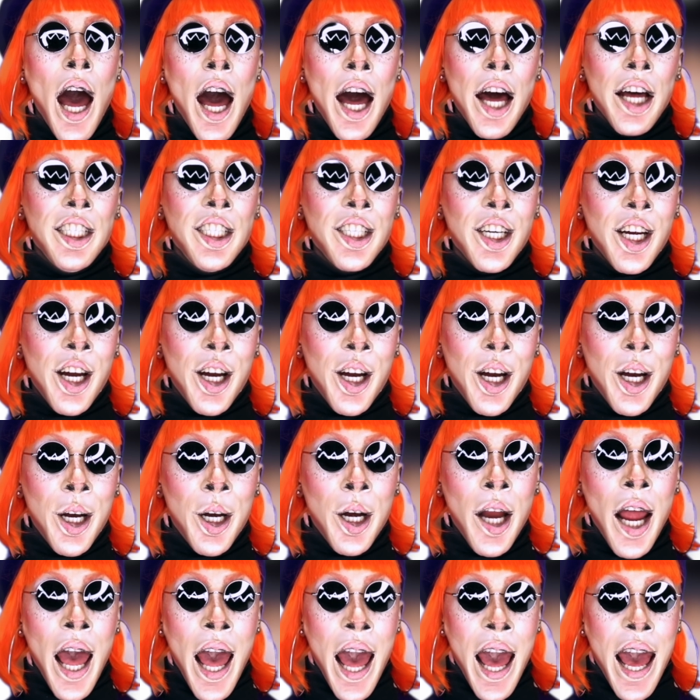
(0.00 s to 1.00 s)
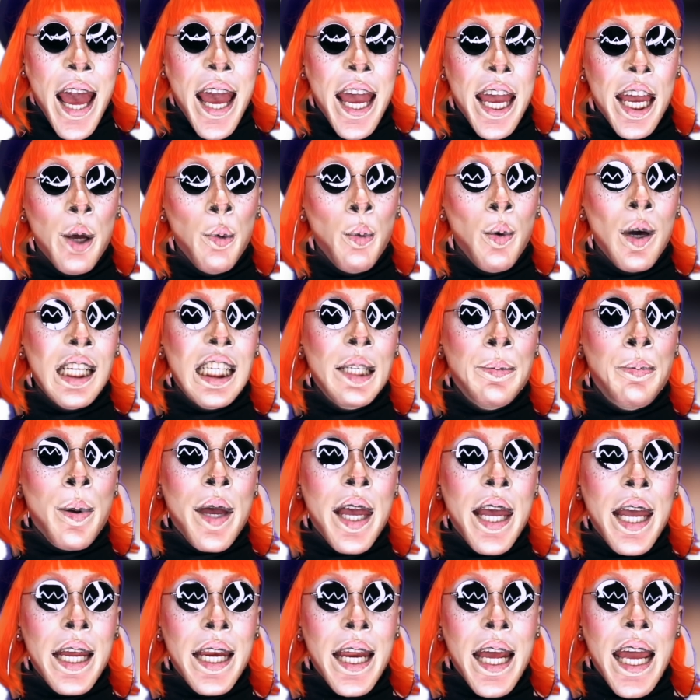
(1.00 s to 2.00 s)
Roger. He was
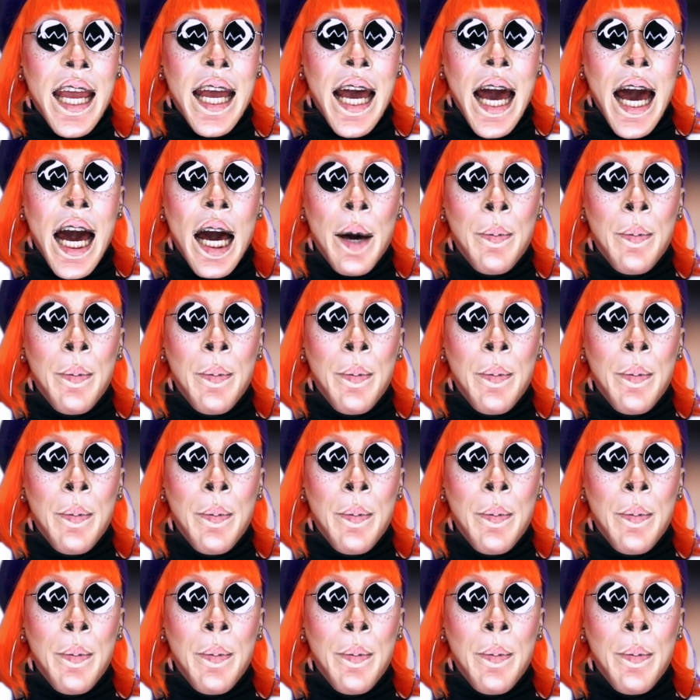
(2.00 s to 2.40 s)
beating